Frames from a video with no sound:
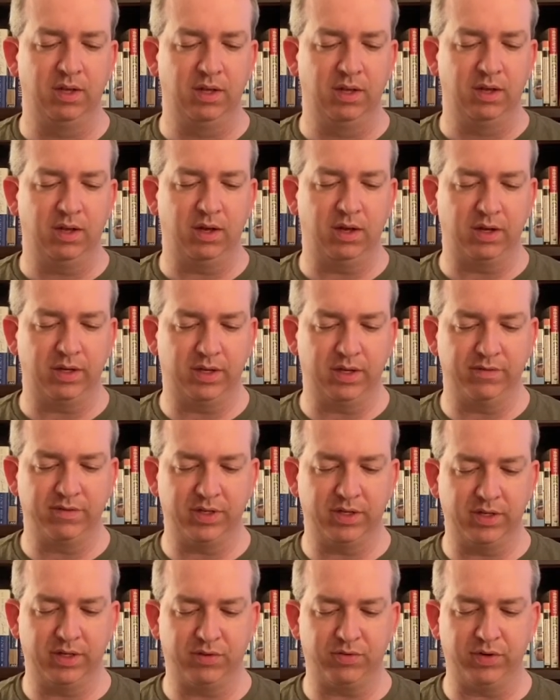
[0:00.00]
gives an
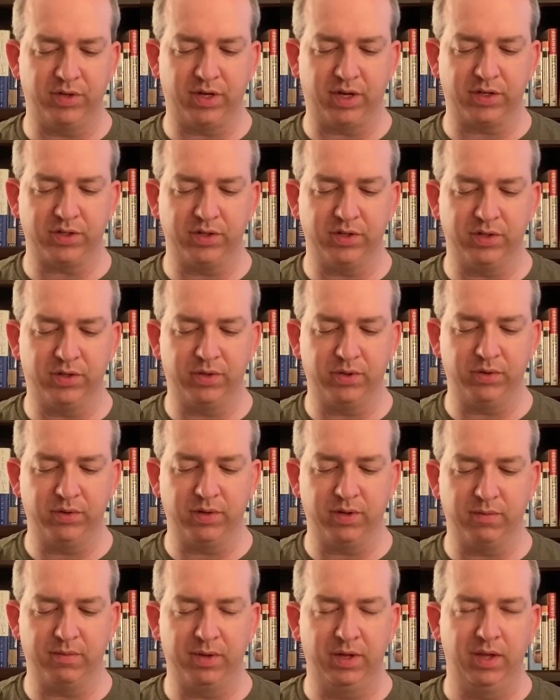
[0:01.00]
introduction to them,
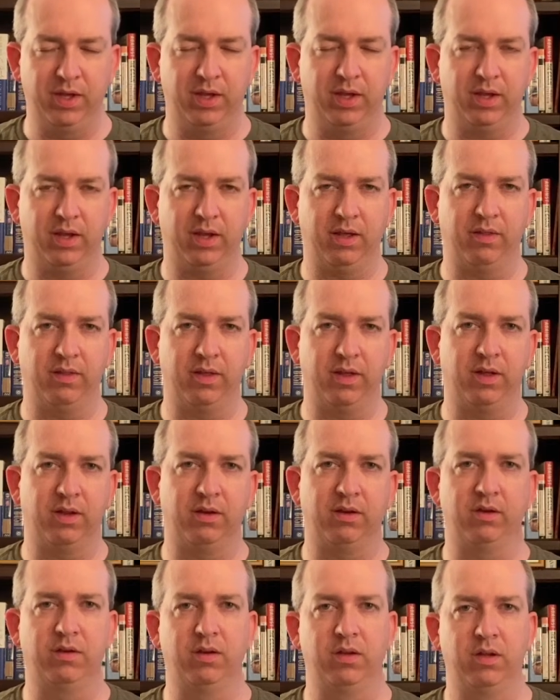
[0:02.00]
and then
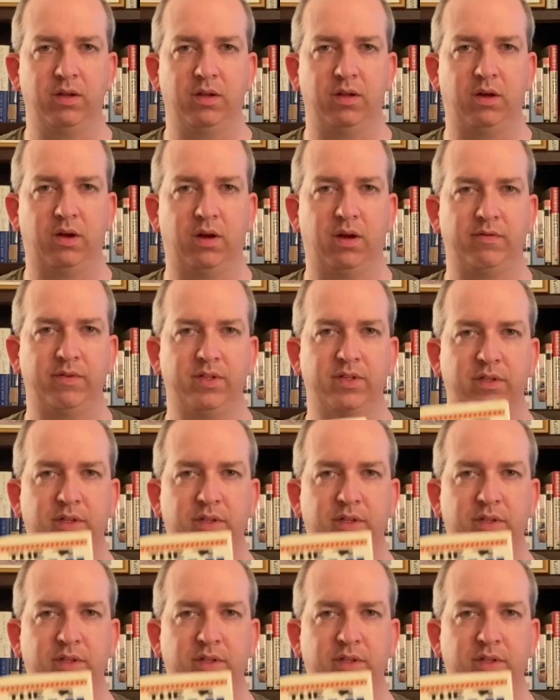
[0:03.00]
obviously you